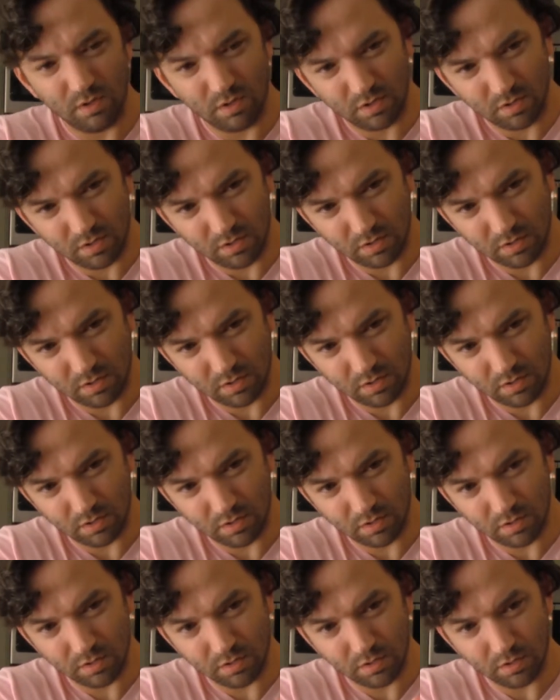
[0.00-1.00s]

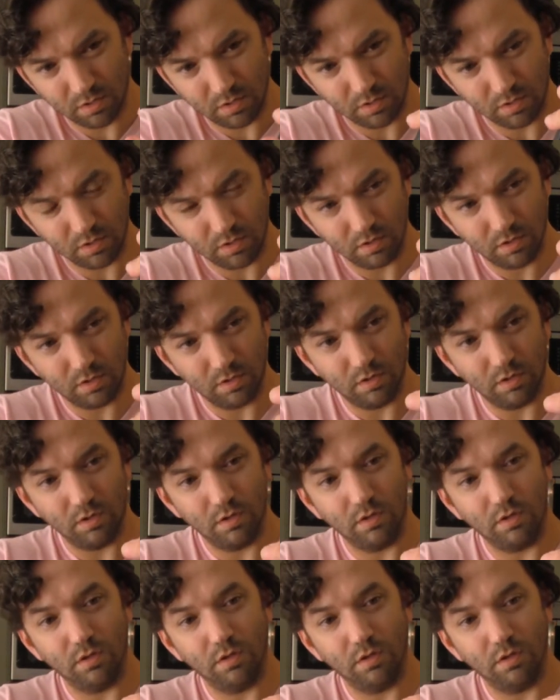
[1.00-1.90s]
[no speech]